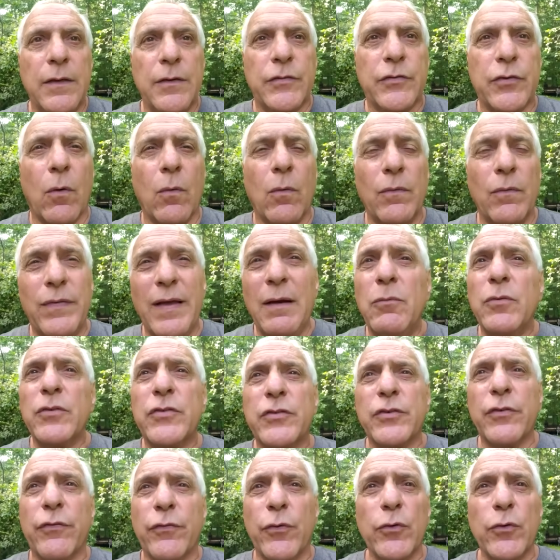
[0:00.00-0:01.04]
So that
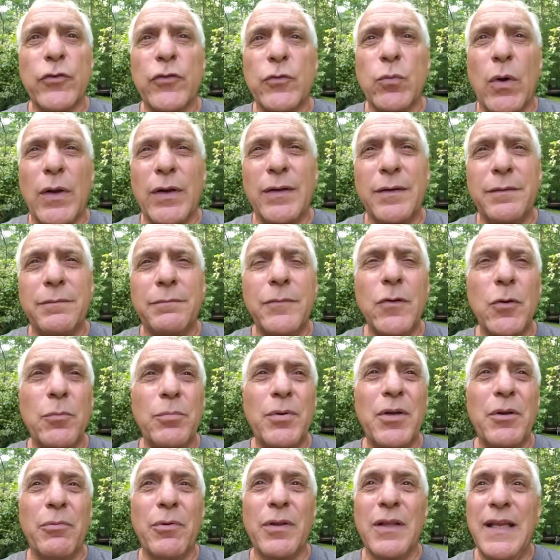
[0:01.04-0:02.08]
was the first one, and
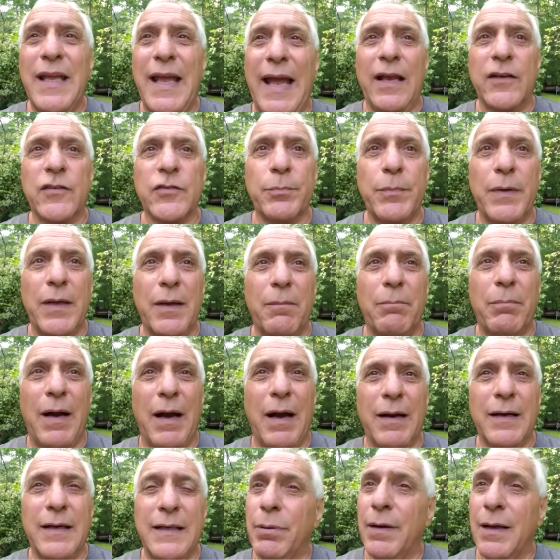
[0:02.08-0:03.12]
nobody really asked me
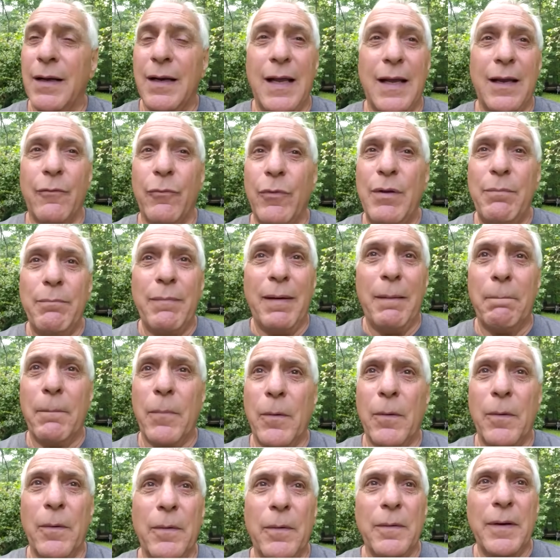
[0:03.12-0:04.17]
about it, but I
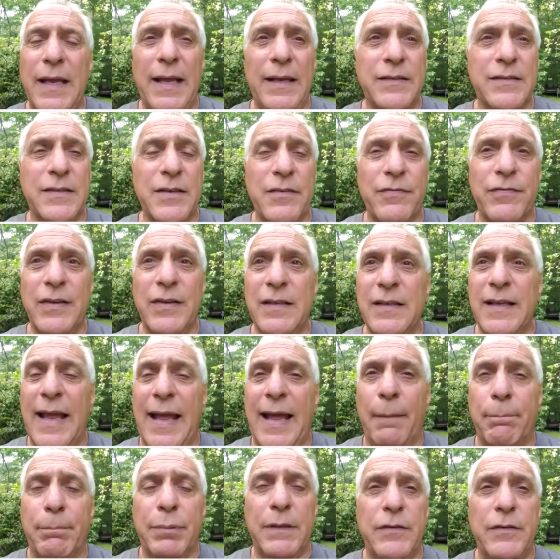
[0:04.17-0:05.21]
remember as if it
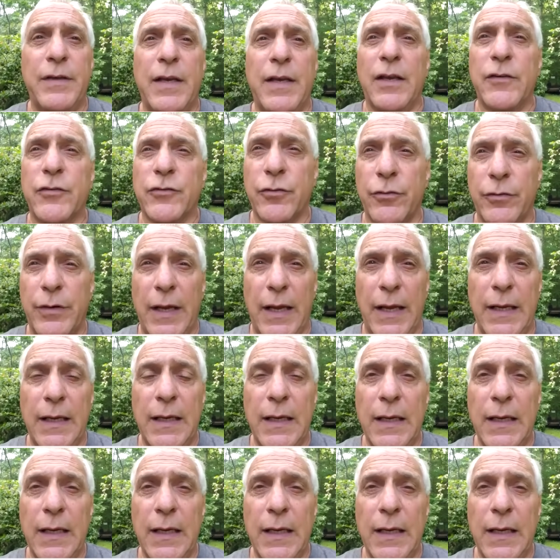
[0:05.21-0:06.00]
happened yesterday.